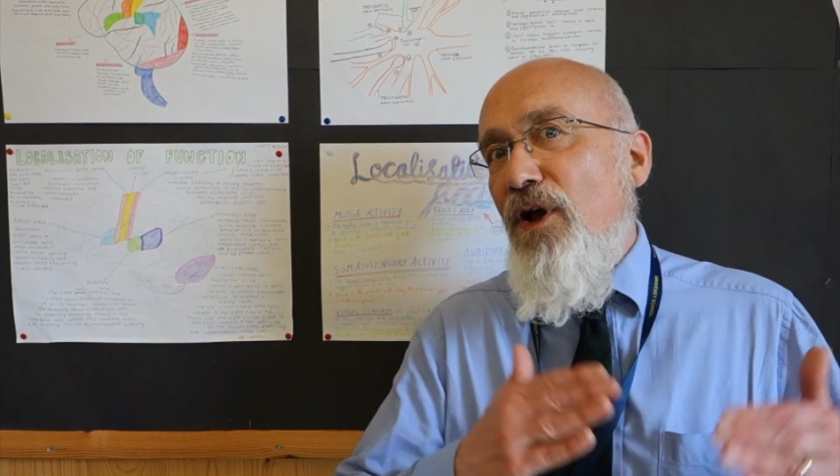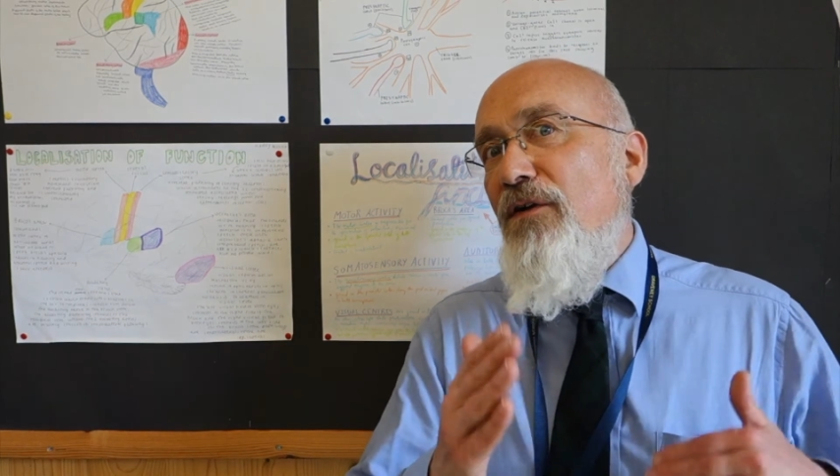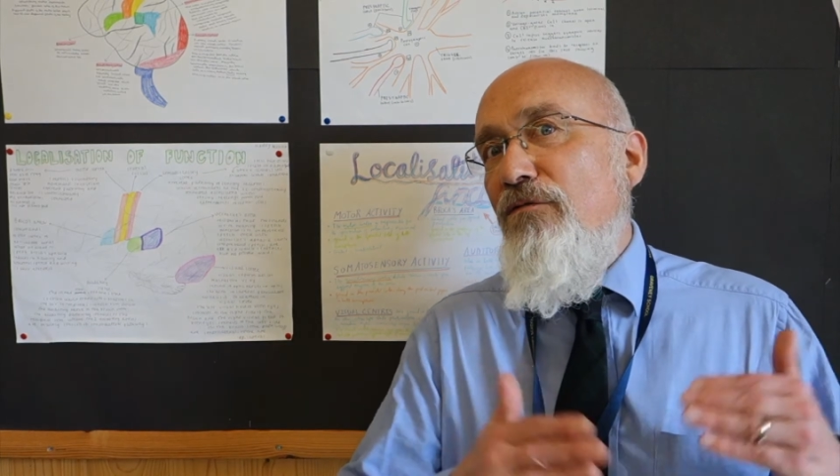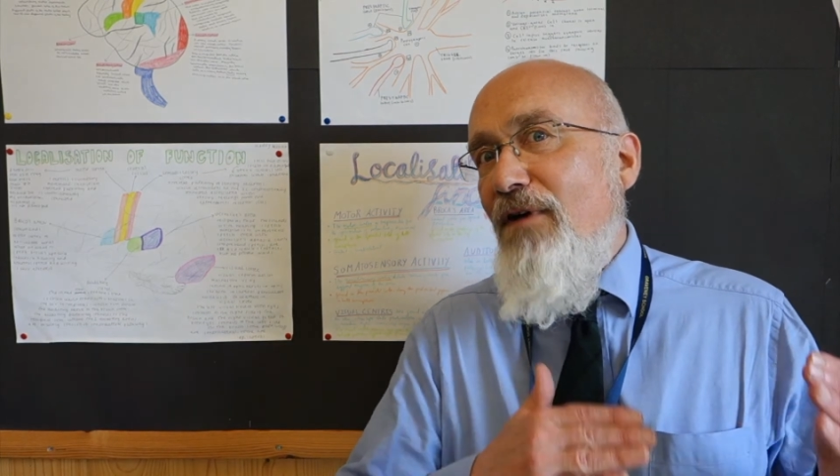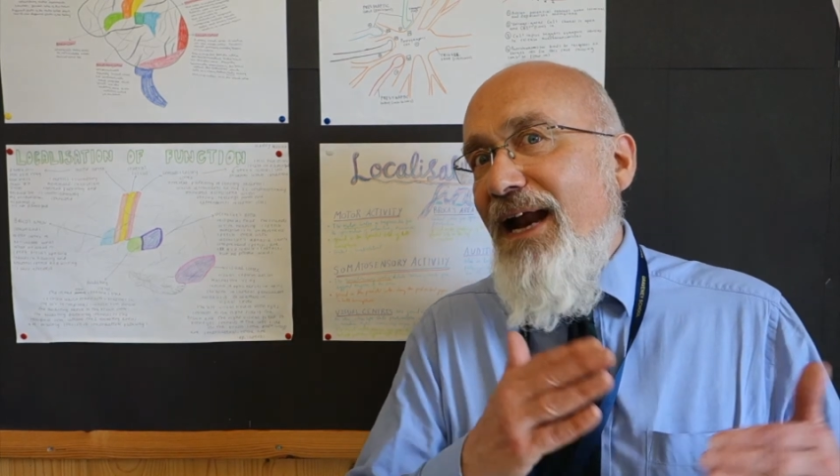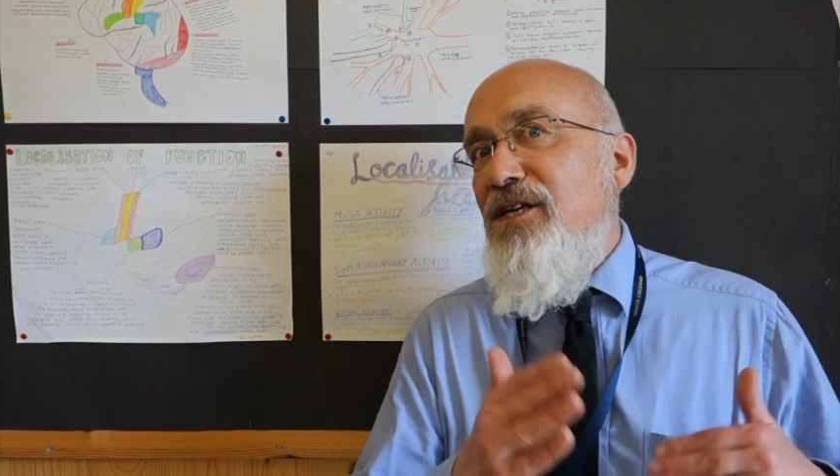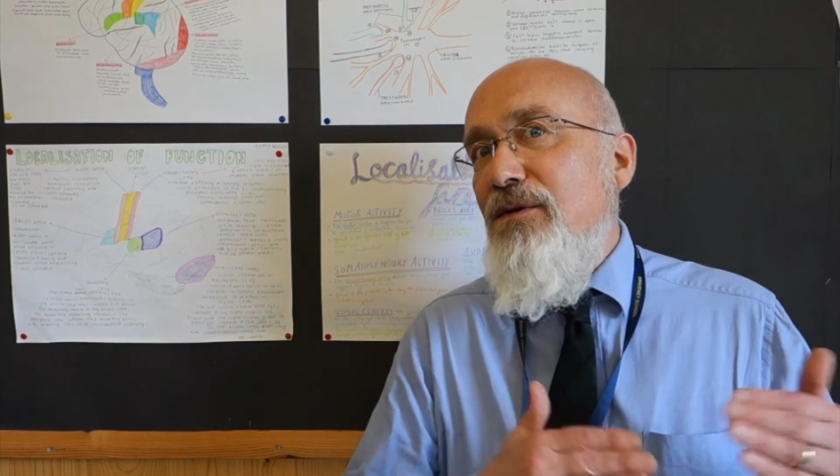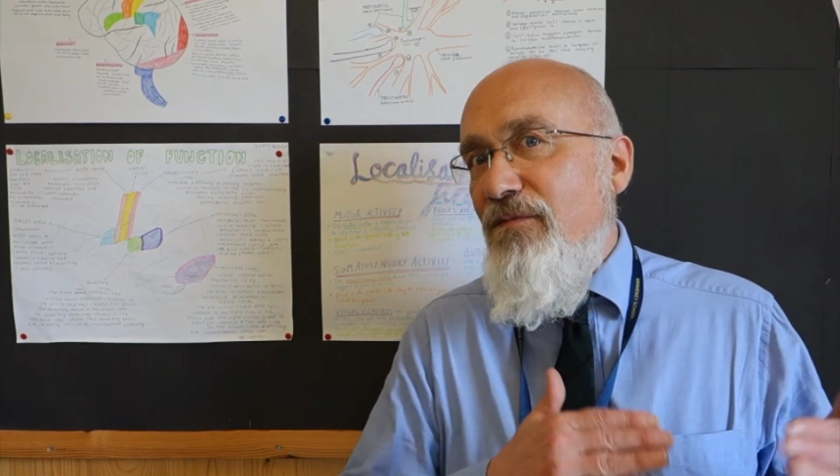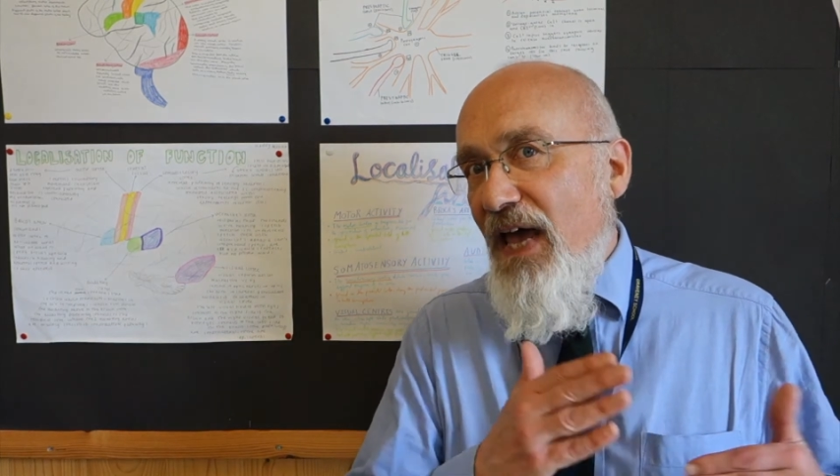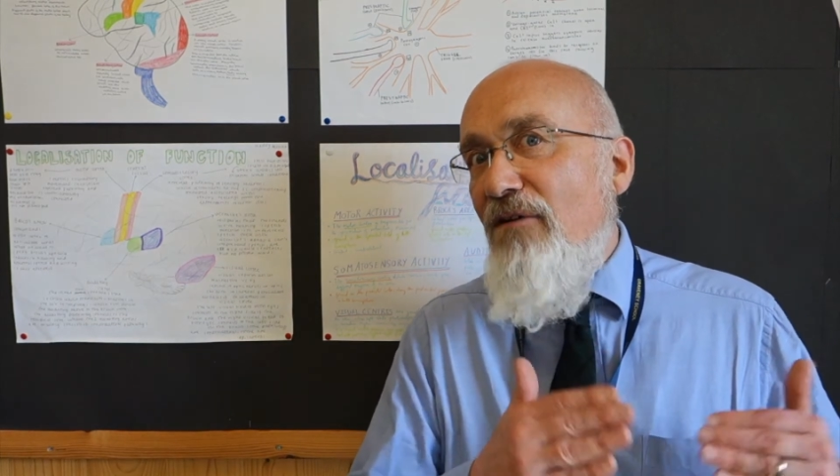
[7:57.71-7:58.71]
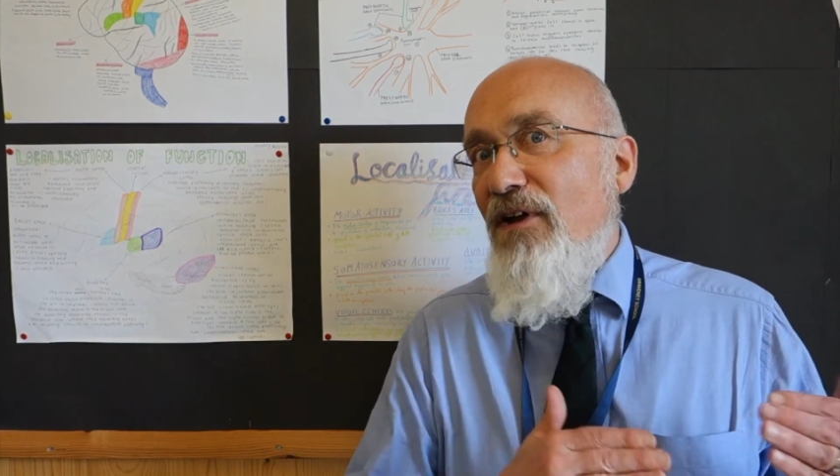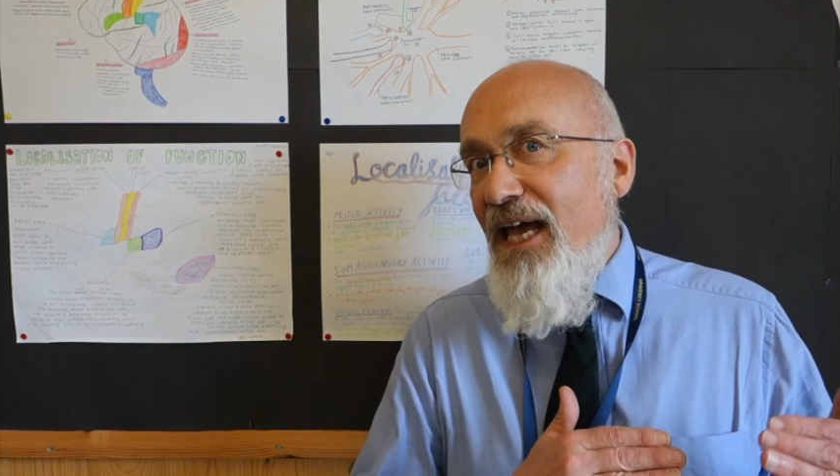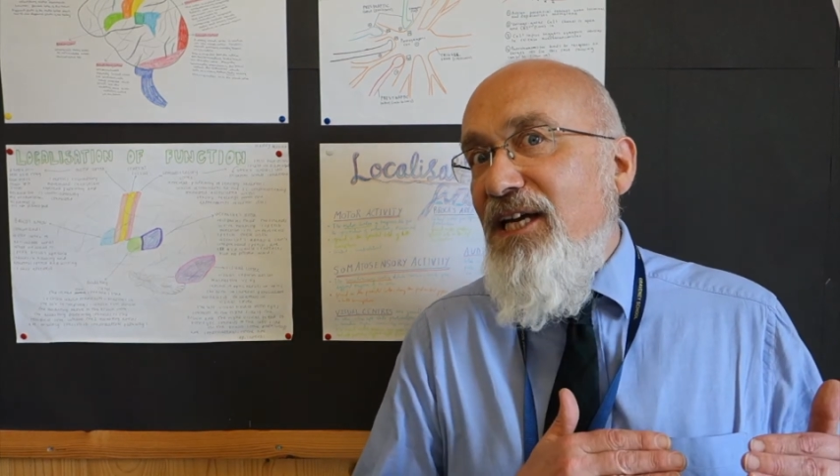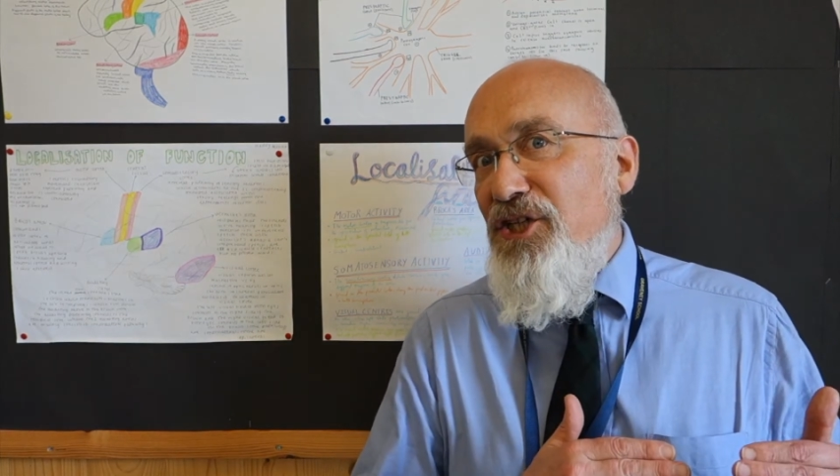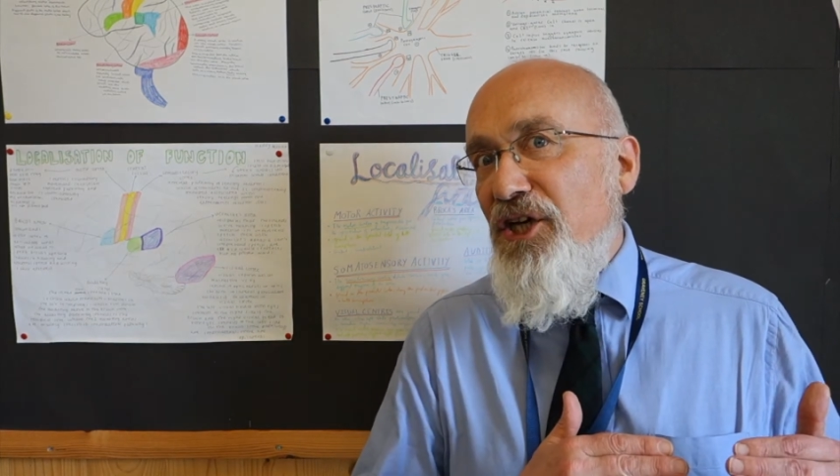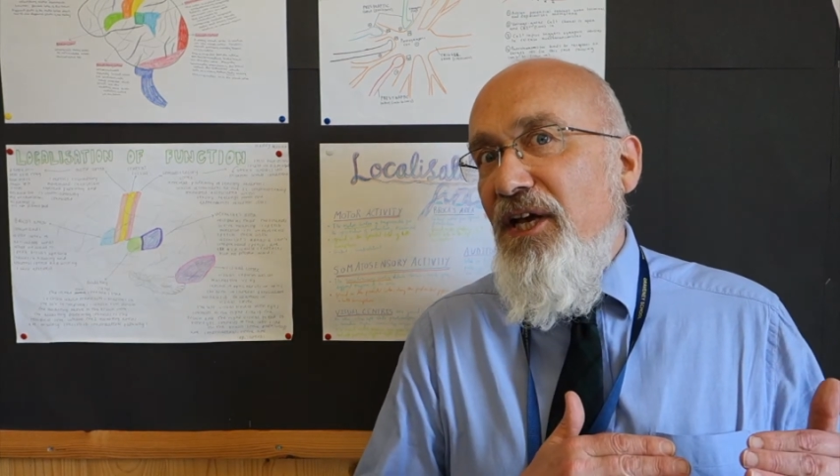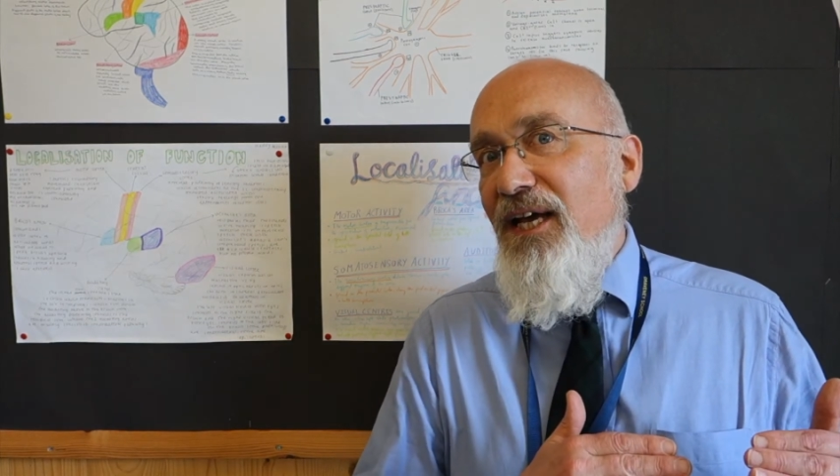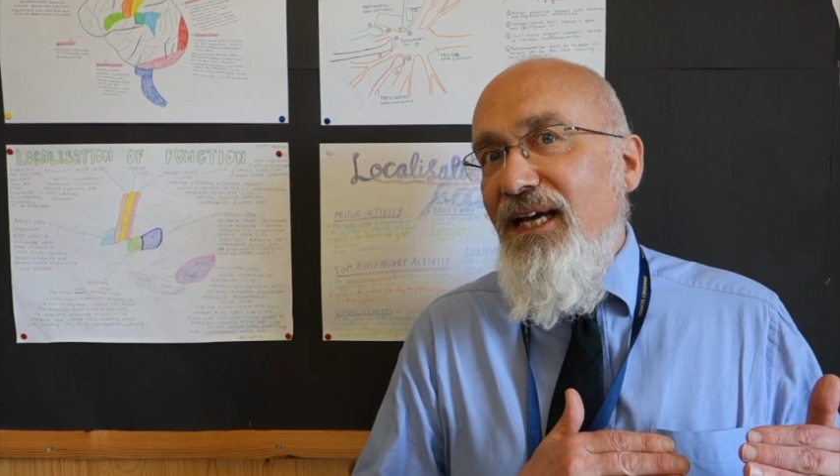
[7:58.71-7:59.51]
kind of random variation